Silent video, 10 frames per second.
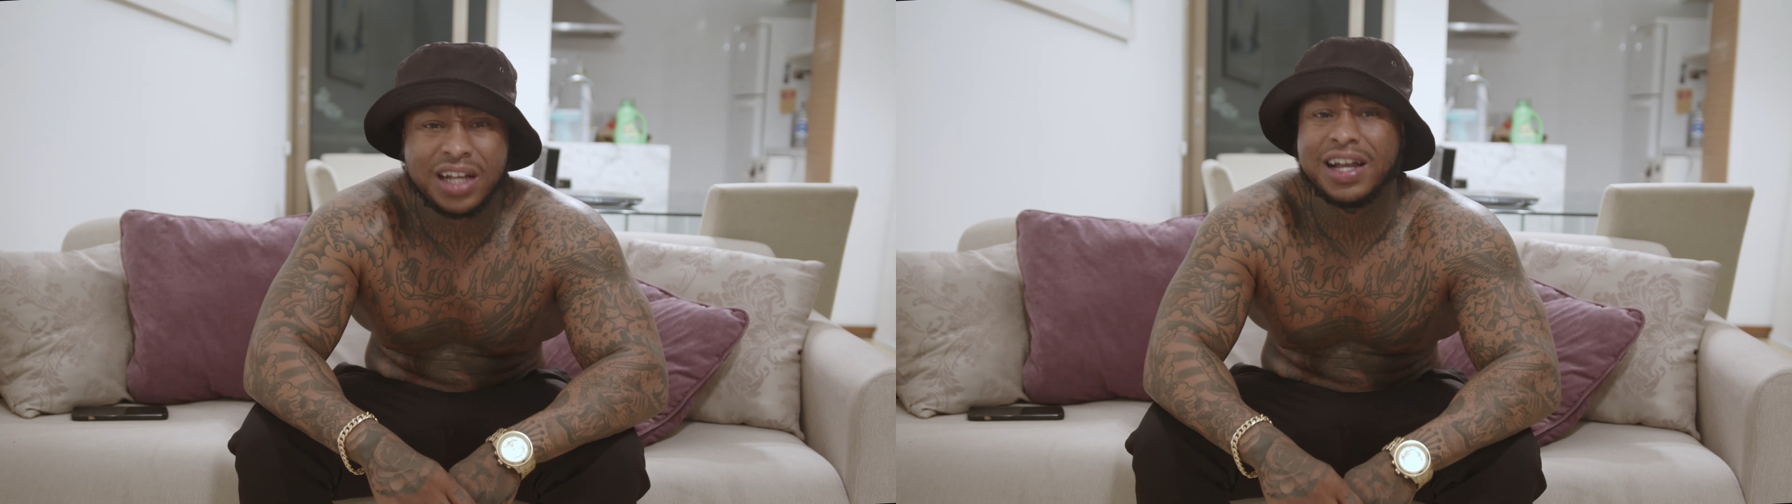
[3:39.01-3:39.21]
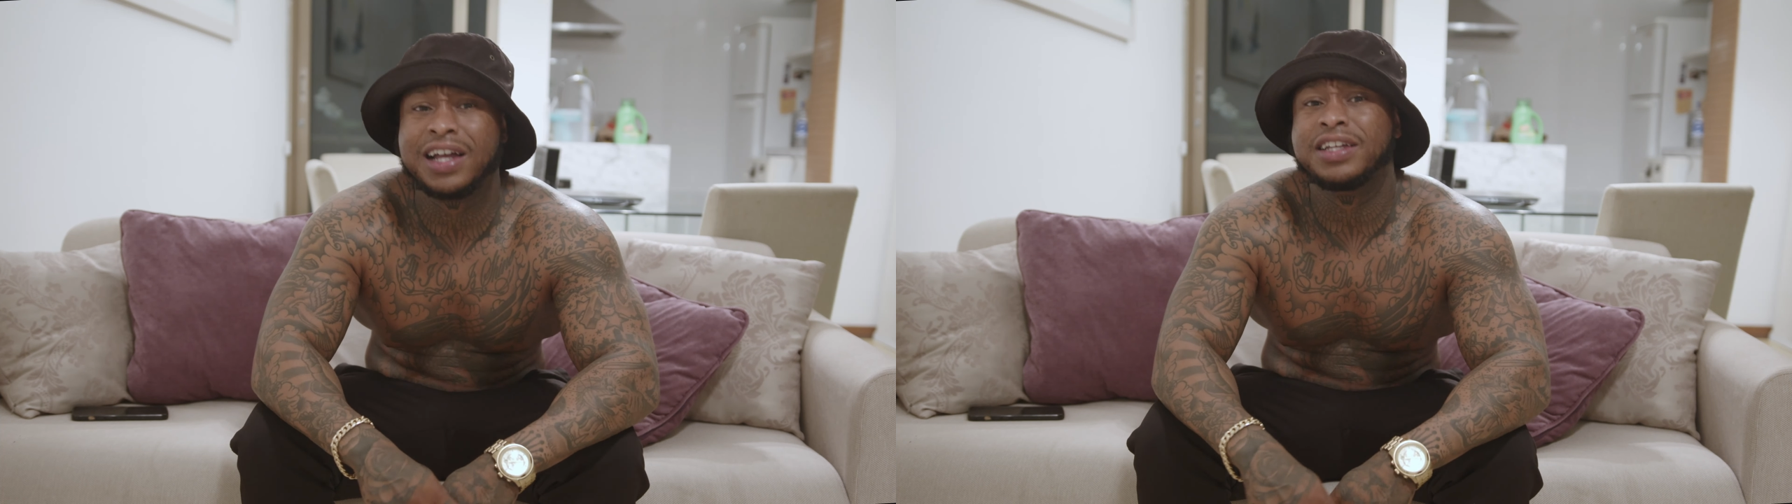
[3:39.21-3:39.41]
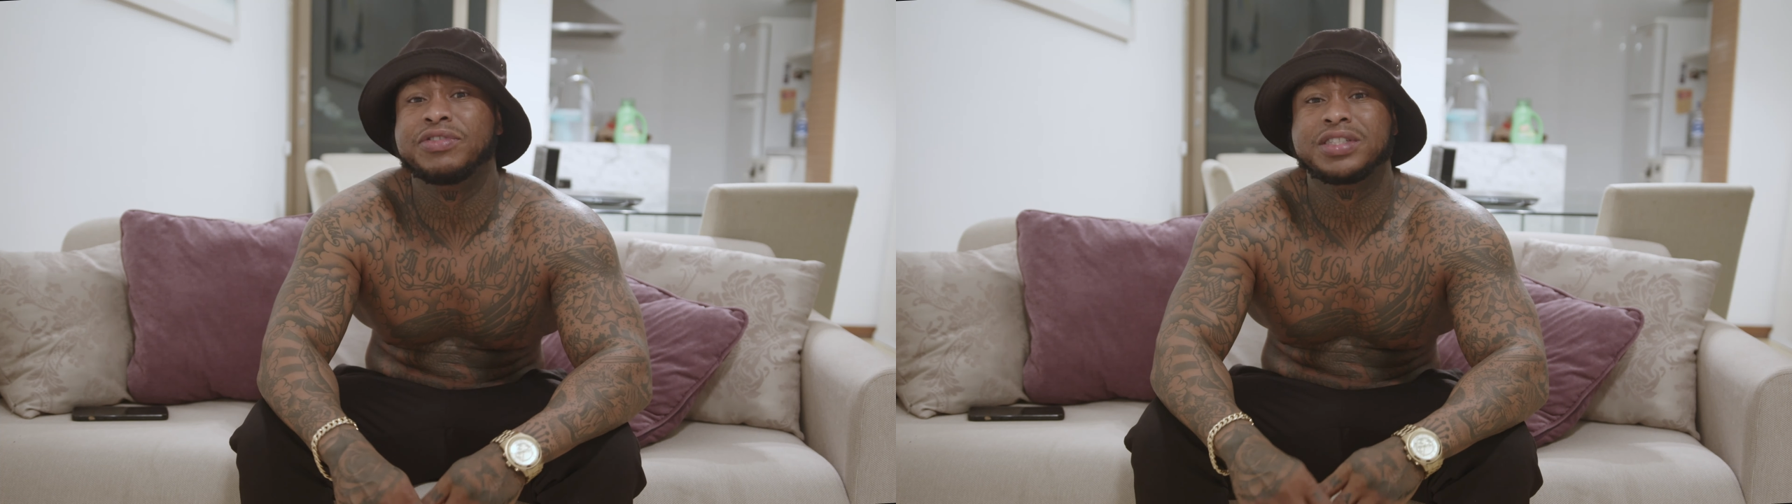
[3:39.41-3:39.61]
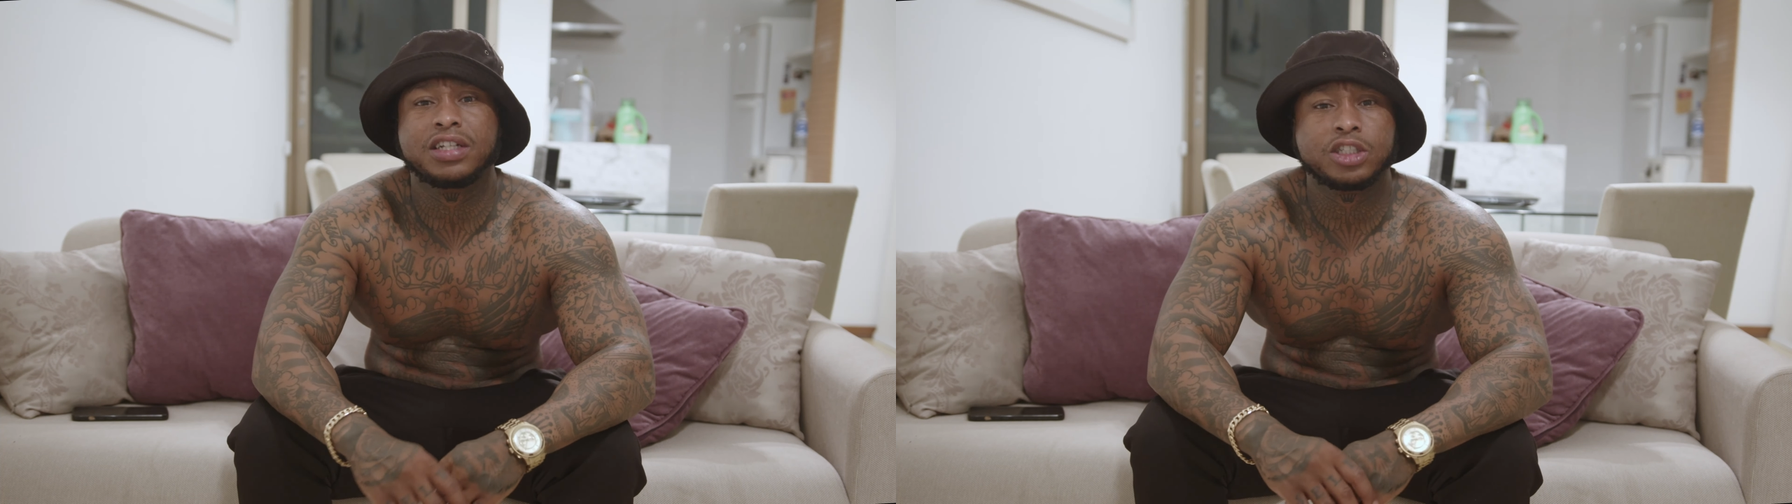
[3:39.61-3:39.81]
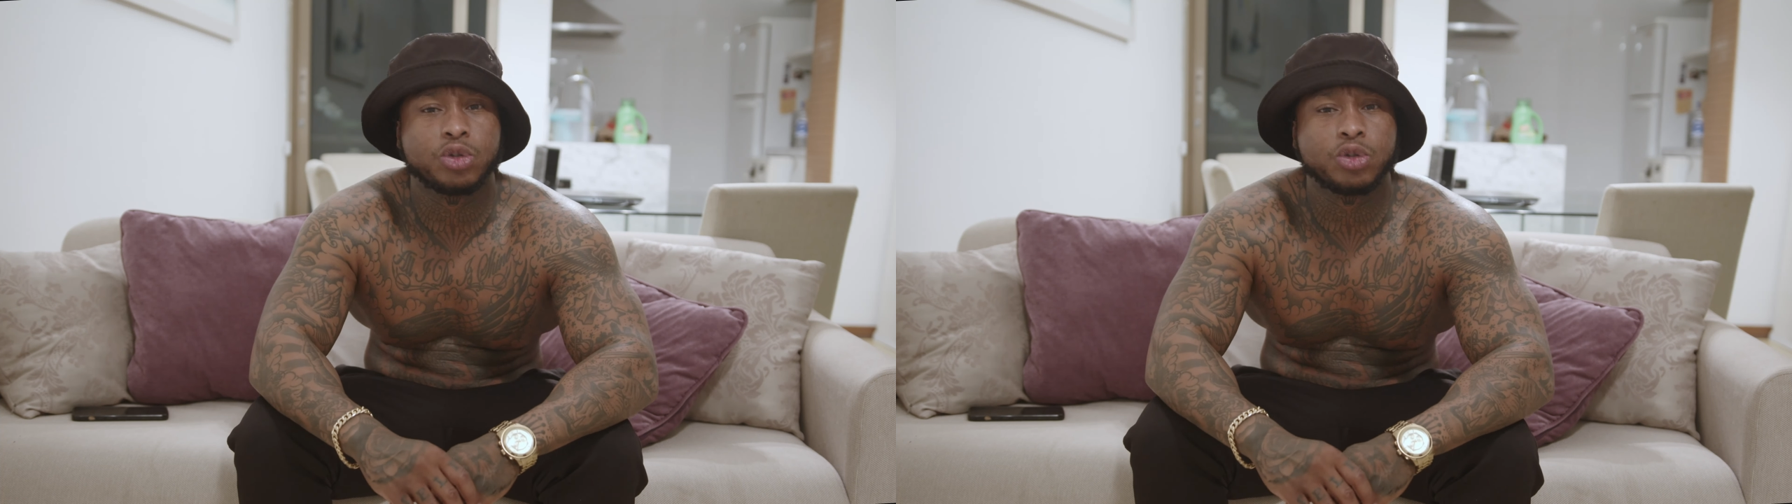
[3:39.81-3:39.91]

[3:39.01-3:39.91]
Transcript: I, I even seen a